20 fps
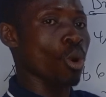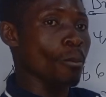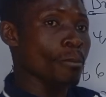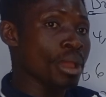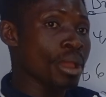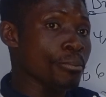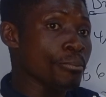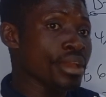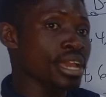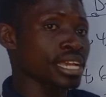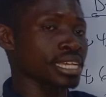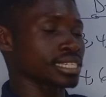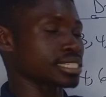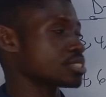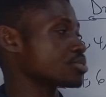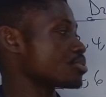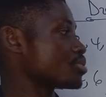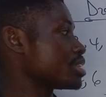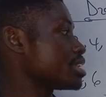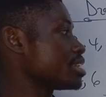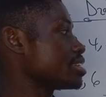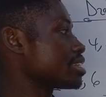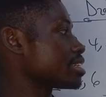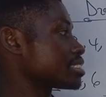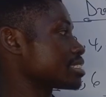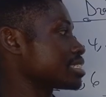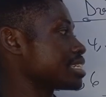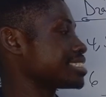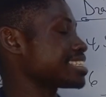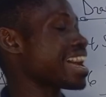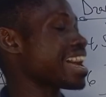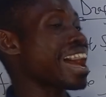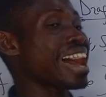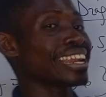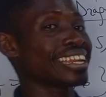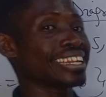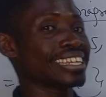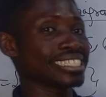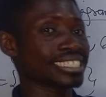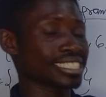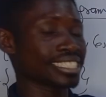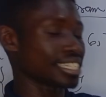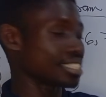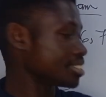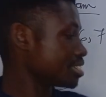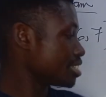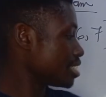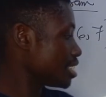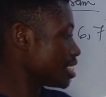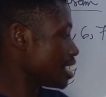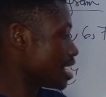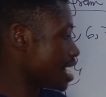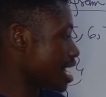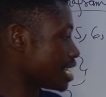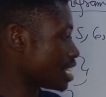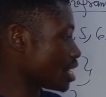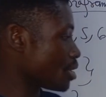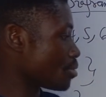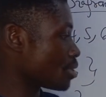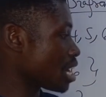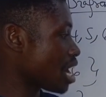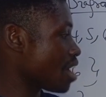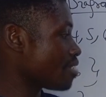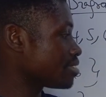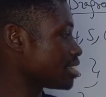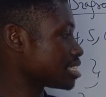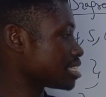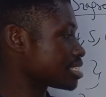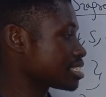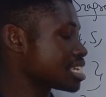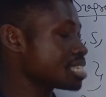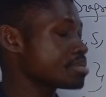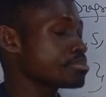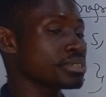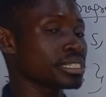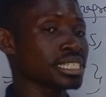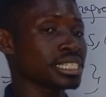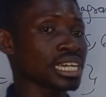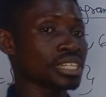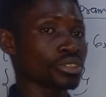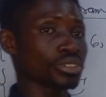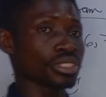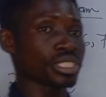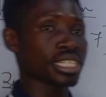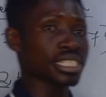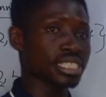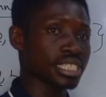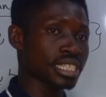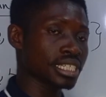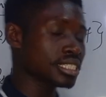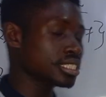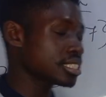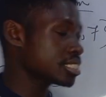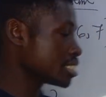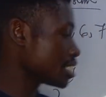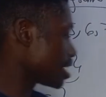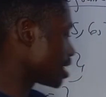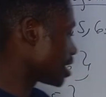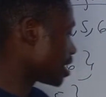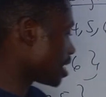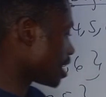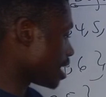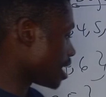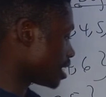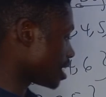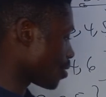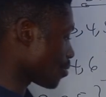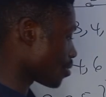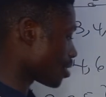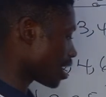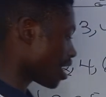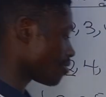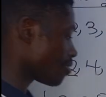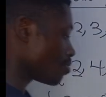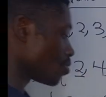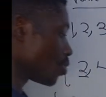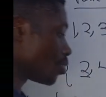or members within the set are listed. And then we have the set builder notation, and then we have